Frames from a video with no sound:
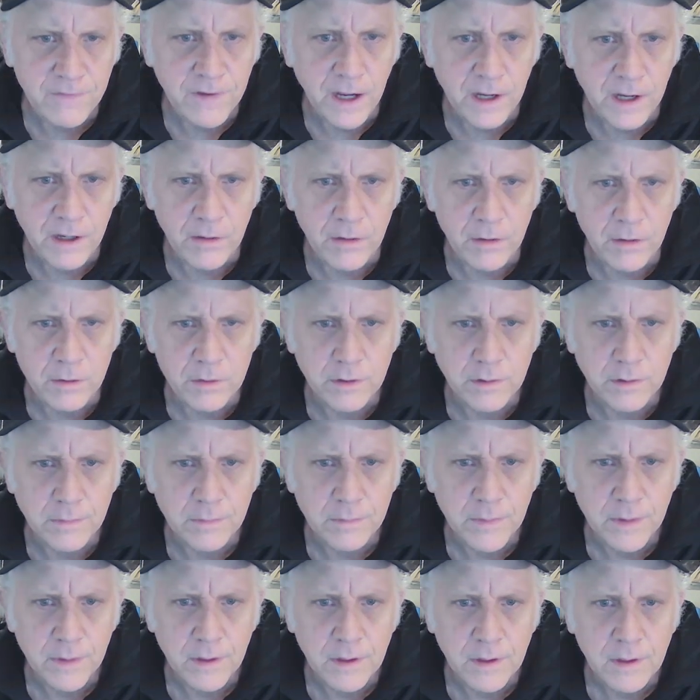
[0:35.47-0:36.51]
have failed,
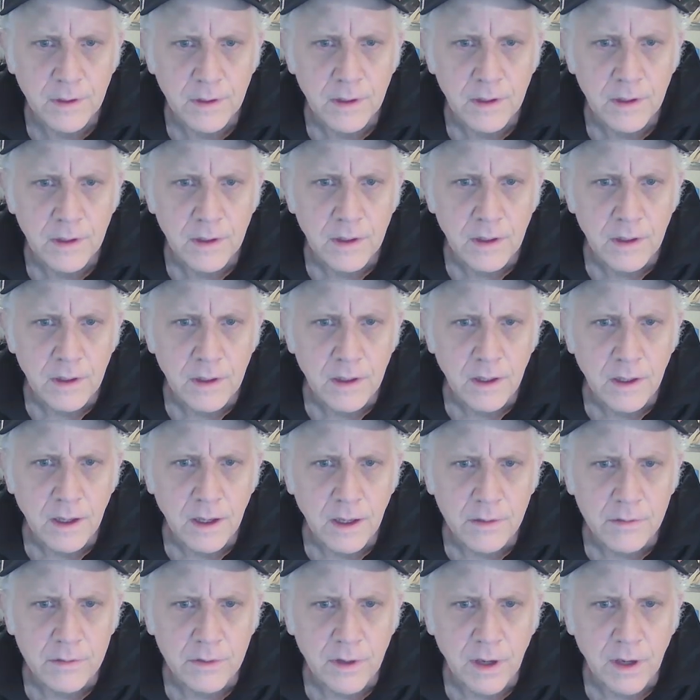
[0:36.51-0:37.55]

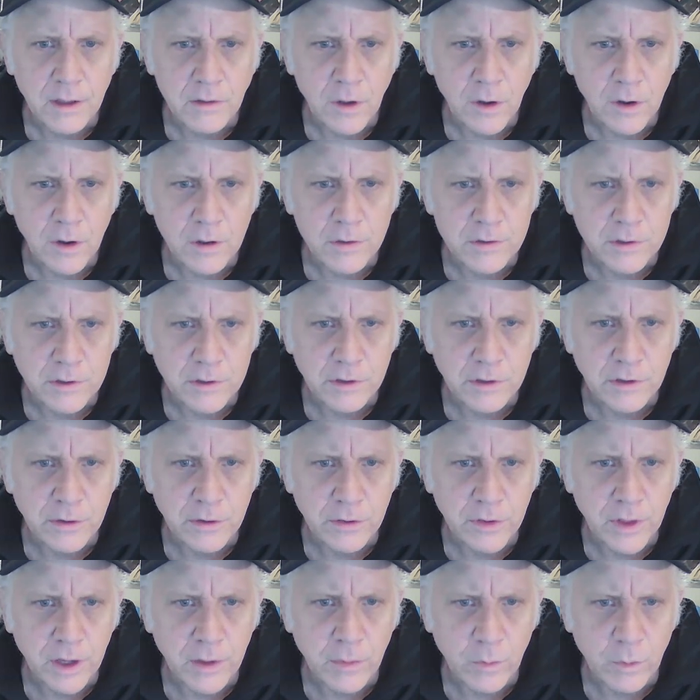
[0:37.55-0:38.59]
as I largely
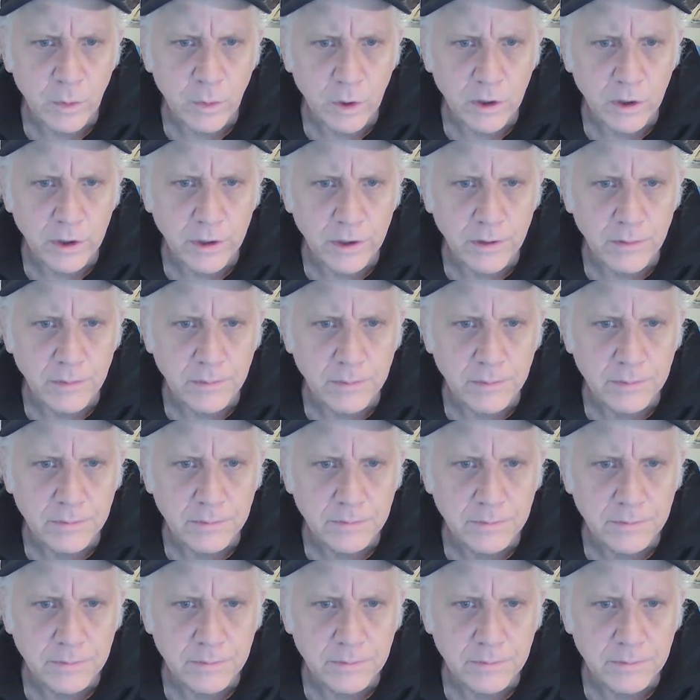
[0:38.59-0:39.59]
knew they would.